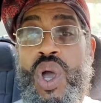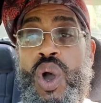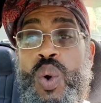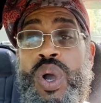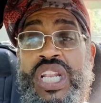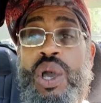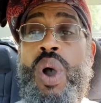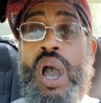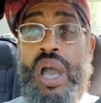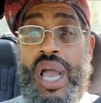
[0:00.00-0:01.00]
or do
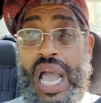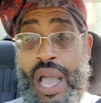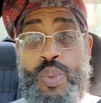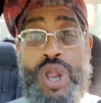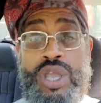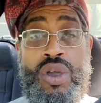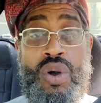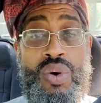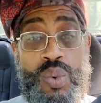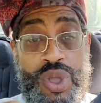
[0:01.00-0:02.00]
I, I want to go
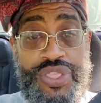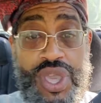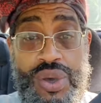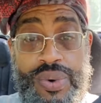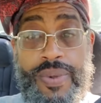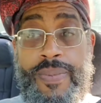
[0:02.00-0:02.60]
with you?